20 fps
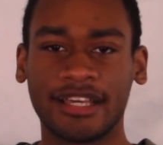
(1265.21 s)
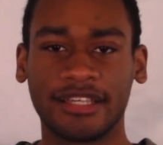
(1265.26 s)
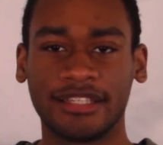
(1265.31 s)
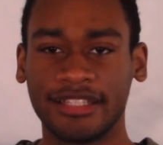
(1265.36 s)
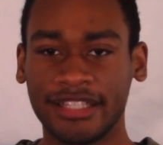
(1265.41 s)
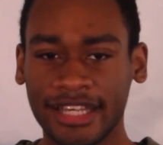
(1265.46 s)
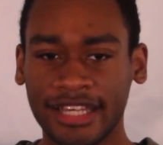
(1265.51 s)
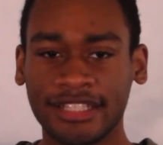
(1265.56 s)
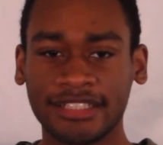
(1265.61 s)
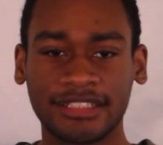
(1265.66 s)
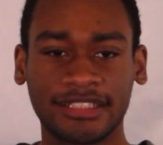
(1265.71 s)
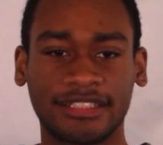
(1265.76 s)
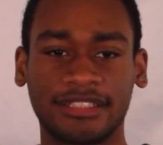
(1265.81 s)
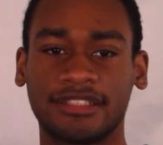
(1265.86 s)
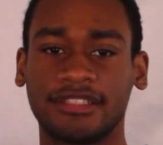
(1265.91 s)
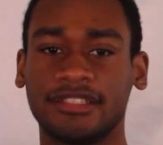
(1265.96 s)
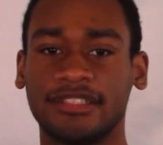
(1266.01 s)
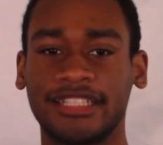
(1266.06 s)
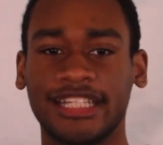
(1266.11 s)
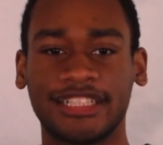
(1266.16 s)

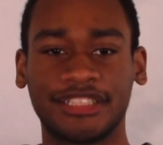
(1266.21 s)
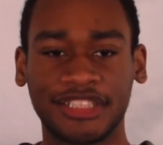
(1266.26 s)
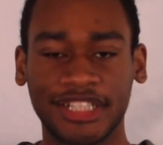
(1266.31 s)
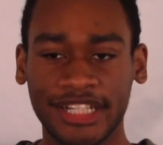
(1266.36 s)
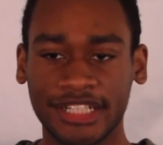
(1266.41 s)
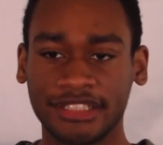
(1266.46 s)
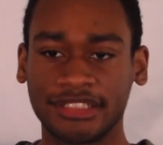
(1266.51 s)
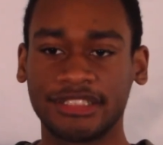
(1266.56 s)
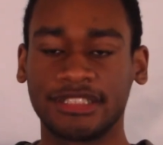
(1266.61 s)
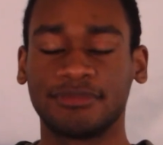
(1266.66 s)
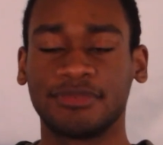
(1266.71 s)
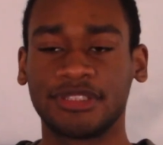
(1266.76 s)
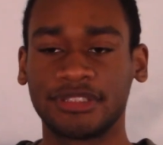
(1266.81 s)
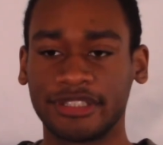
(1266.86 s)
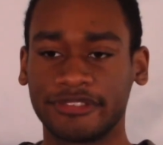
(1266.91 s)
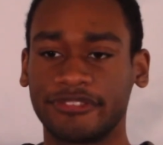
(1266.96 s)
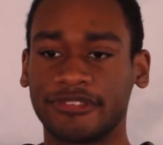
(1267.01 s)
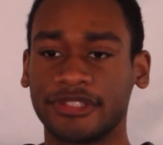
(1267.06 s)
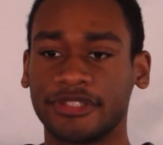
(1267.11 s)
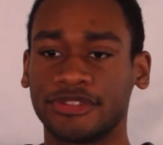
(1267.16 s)
Yes, they changed some
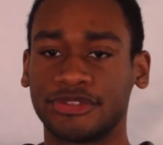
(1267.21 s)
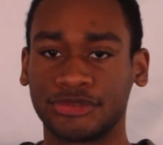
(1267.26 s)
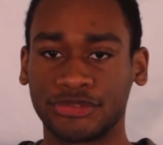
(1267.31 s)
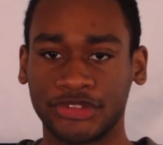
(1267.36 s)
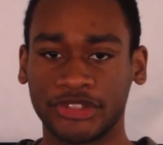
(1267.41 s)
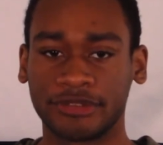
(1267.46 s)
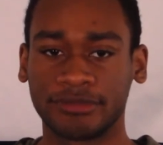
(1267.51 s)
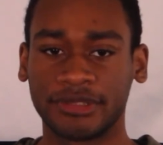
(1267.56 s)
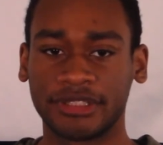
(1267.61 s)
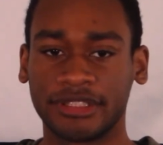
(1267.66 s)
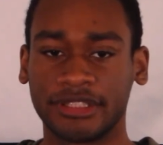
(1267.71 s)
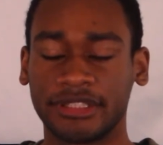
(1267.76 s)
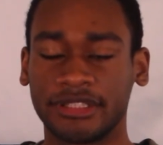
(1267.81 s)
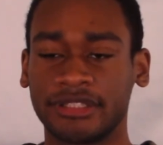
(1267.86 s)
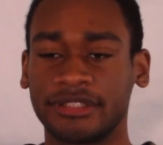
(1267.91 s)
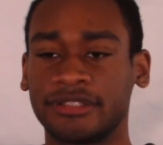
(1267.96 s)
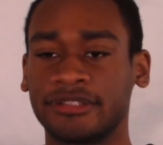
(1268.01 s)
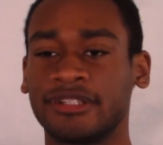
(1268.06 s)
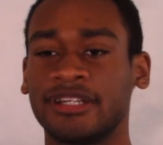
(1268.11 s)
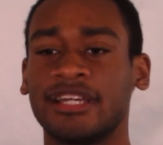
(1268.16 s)
stuff from the source
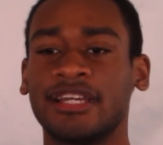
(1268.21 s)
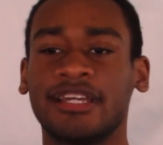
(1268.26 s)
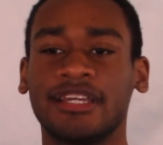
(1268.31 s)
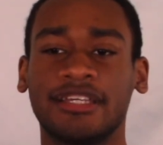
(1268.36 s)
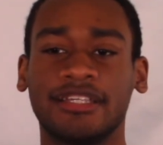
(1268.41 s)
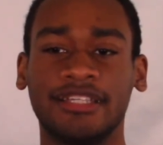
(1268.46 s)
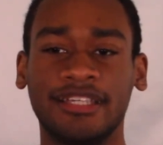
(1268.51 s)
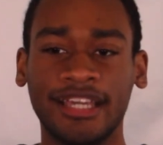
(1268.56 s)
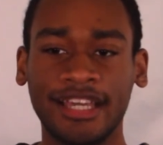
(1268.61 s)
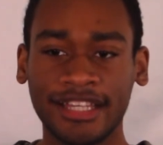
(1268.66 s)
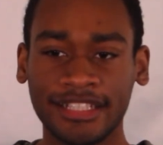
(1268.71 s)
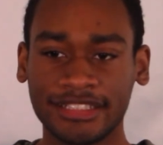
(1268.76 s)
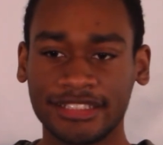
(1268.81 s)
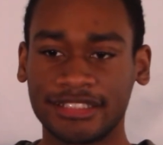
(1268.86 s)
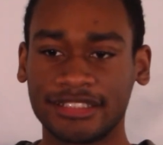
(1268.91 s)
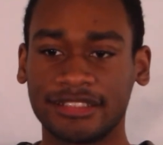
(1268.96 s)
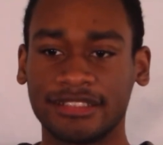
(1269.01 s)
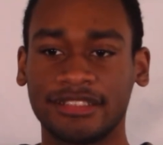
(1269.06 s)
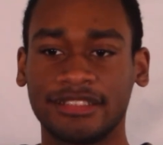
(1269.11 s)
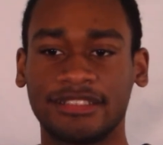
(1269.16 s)
material.
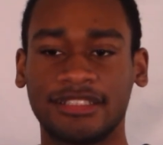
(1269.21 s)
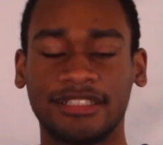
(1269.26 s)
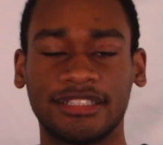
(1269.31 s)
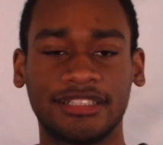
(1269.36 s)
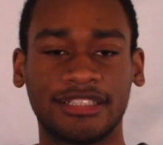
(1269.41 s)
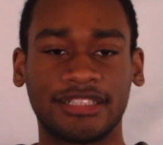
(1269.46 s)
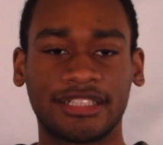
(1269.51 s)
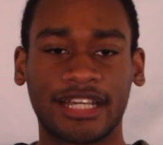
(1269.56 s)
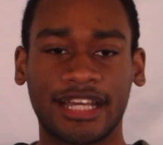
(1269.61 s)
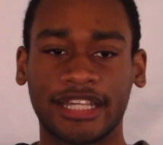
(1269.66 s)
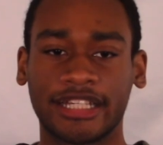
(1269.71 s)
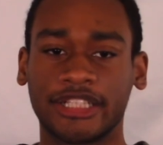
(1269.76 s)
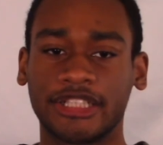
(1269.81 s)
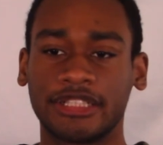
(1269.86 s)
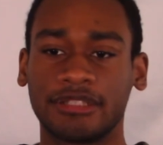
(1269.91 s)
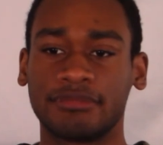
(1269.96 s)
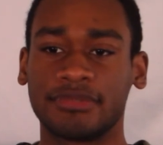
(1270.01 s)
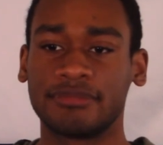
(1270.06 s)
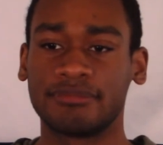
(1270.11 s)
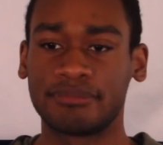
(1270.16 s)
Yes, the CGI
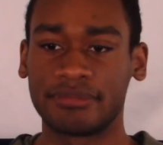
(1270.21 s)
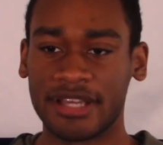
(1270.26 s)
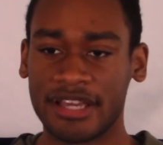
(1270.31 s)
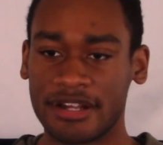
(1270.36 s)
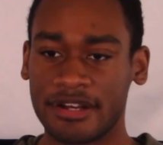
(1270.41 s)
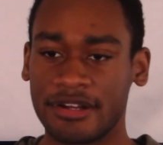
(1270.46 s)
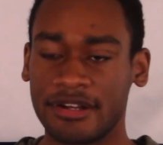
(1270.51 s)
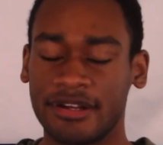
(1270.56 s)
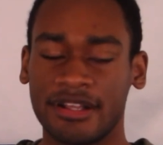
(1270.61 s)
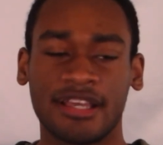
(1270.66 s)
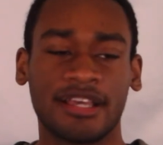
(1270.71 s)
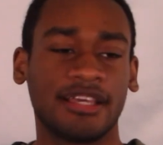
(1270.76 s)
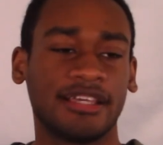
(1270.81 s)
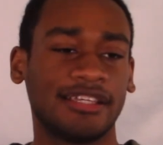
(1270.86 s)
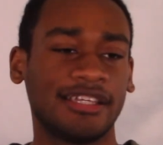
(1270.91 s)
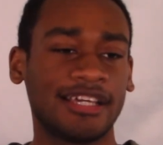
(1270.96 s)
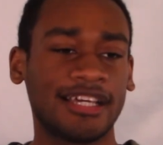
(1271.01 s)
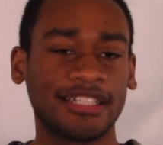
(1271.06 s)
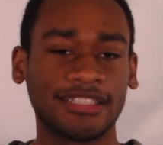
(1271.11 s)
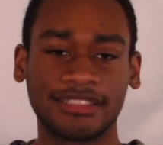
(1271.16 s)
could have been better.
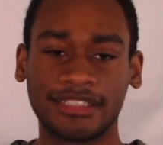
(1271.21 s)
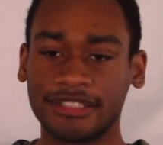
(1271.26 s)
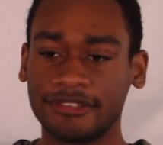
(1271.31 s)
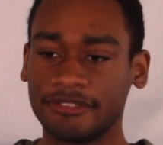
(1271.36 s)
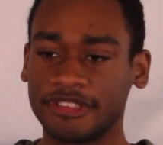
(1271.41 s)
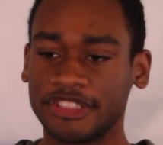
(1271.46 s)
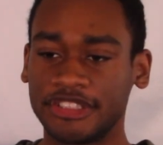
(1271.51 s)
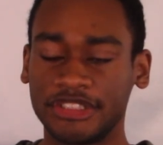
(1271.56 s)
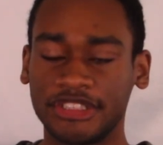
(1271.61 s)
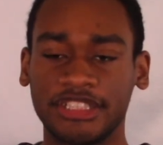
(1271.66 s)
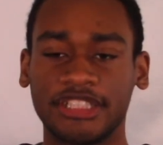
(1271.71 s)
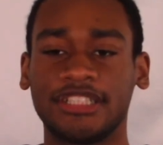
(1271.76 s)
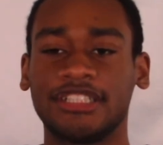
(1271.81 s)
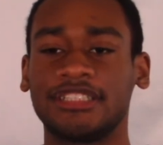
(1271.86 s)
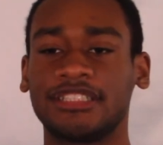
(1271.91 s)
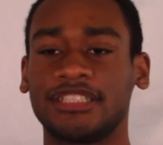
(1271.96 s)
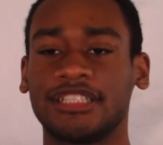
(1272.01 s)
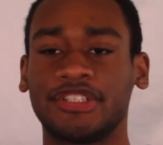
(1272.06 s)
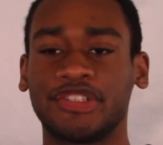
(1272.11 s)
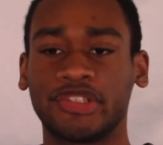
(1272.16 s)
Yes, it was
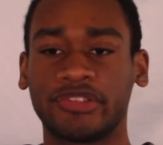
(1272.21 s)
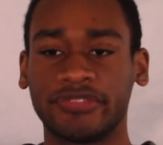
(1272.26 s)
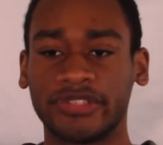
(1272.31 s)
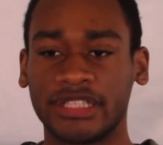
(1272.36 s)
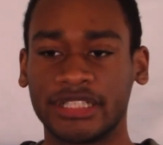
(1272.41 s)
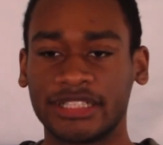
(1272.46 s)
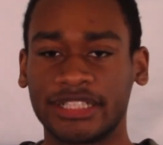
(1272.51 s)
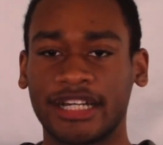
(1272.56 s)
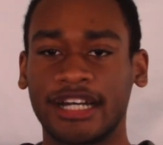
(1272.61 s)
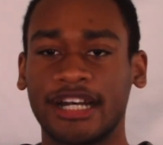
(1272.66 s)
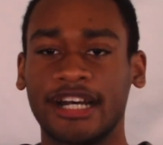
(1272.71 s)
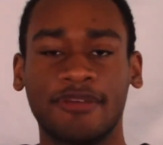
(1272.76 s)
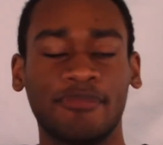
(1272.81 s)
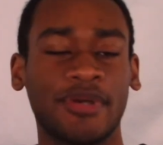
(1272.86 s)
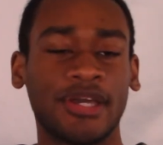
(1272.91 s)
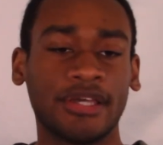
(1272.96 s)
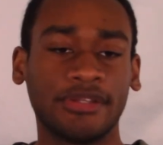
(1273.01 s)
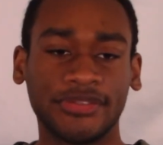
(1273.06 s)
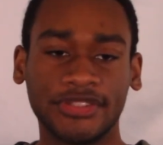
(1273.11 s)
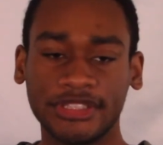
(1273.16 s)
cheesy and over the top.
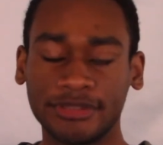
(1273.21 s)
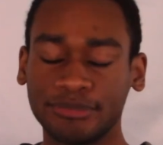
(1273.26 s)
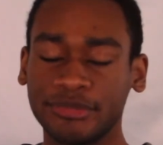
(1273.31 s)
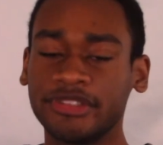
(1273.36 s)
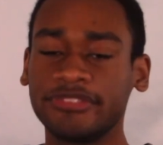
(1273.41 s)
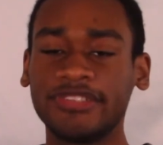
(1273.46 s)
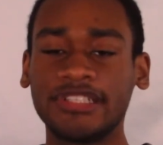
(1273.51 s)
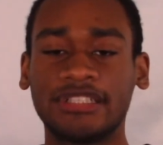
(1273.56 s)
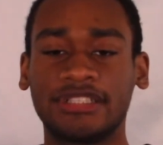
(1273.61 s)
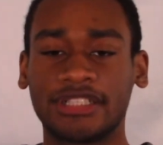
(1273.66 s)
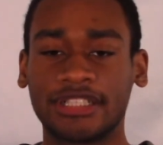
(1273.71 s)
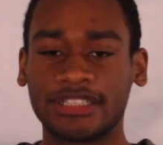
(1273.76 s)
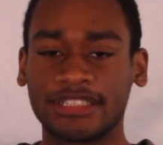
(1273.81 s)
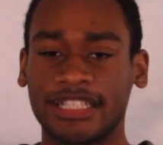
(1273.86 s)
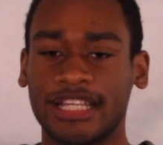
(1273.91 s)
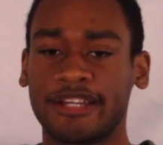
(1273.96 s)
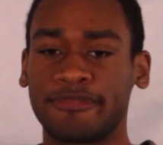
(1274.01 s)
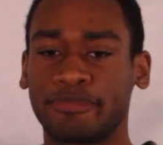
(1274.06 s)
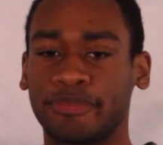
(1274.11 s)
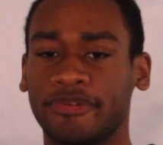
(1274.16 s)
This movie does
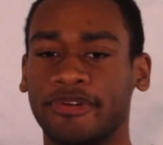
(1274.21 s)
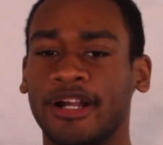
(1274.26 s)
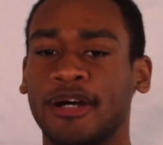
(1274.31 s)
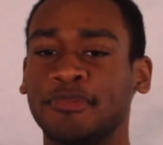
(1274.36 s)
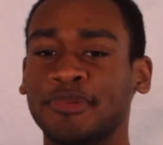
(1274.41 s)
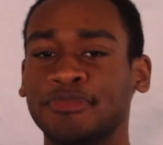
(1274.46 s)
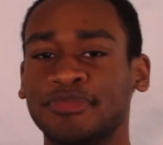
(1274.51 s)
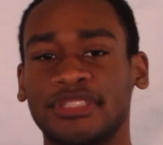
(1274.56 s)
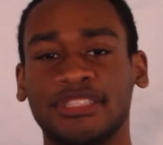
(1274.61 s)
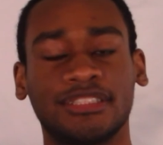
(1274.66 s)
have problems.